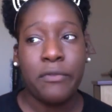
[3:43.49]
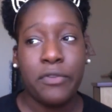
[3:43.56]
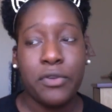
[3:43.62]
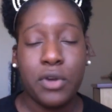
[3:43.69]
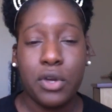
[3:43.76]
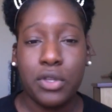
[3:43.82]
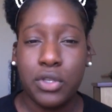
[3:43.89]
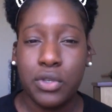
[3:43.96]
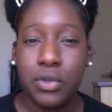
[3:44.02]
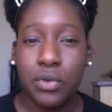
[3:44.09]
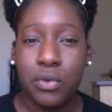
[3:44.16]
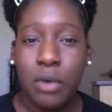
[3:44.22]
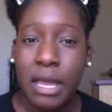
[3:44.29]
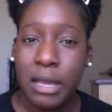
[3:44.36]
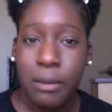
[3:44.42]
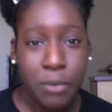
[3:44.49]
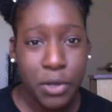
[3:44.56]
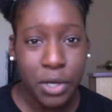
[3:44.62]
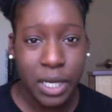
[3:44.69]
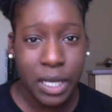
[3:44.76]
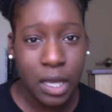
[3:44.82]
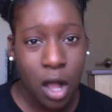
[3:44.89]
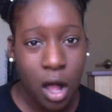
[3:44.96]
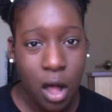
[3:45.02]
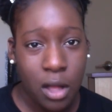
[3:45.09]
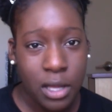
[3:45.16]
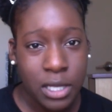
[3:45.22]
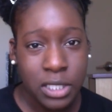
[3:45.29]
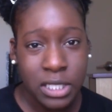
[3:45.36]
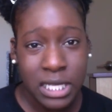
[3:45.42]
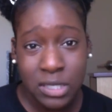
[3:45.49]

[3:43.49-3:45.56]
If you go to a community college,